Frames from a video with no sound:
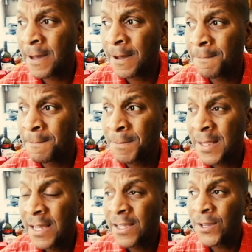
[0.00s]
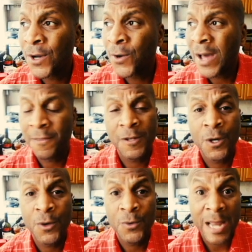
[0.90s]
um, you know,
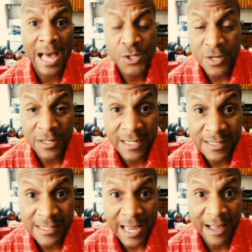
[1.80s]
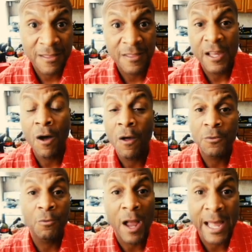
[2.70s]
ethno-nationalist and the
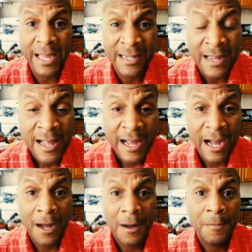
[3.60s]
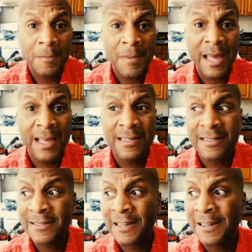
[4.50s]
alt-right, um,
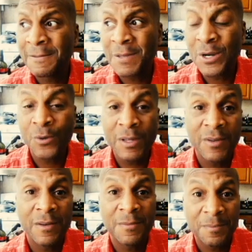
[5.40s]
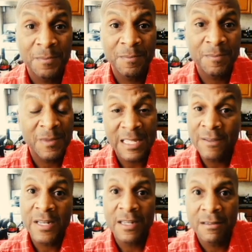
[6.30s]
and uh, you know, even
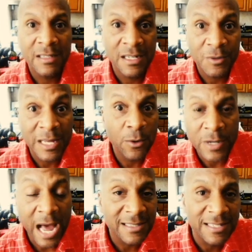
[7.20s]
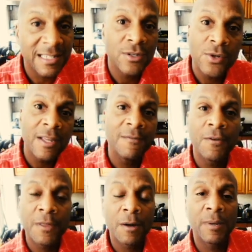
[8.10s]
even you know, neo-Nazis looking
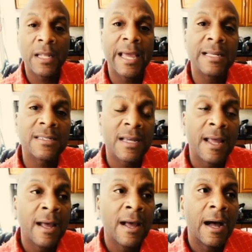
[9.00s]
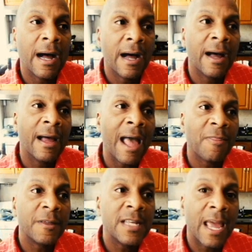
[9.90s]
for their place Uh, at
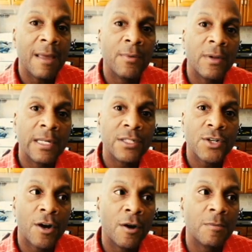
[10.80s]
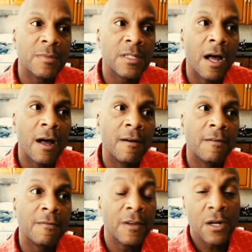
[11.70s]
the table in terms of,
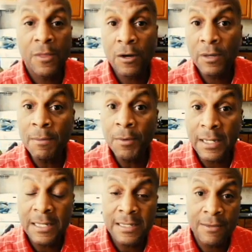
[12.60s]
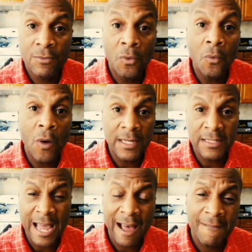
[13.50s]
you know, their liberties and wanting
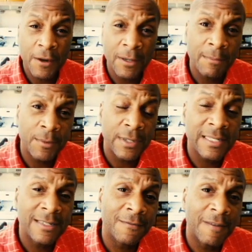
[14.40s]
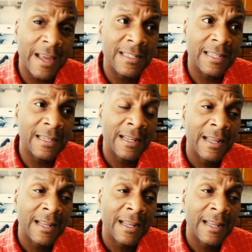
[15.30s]
to have their liberties defended,